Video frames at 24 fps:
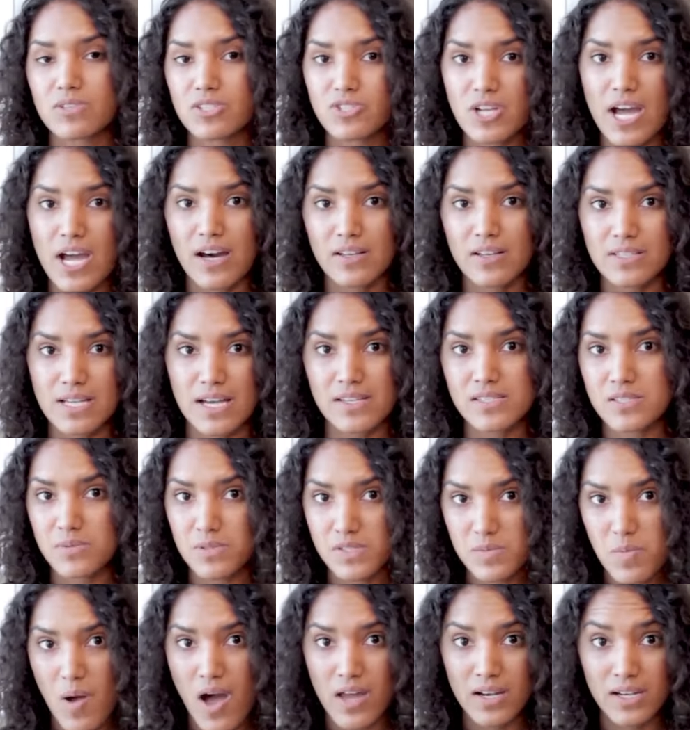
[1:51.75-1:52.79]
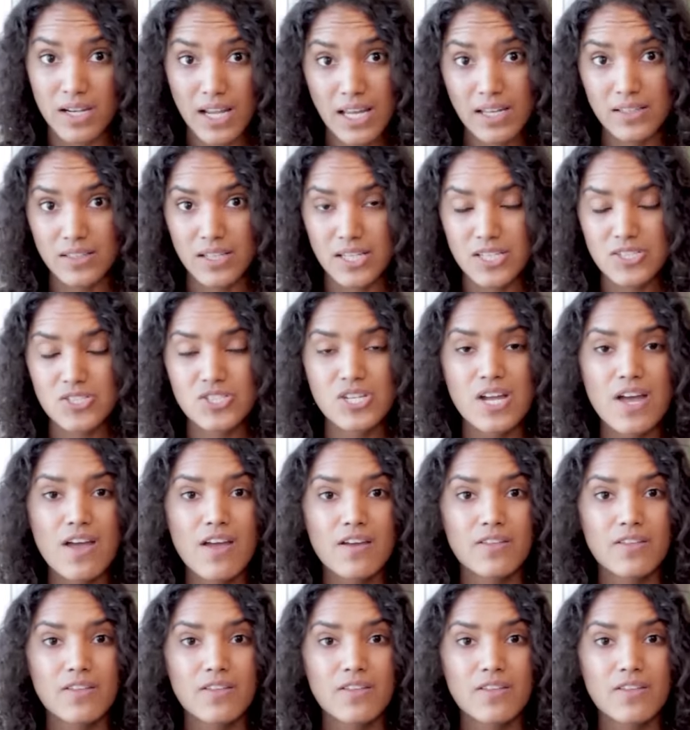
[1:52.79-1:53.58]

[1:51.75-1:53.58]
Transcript: the child has to respond in English.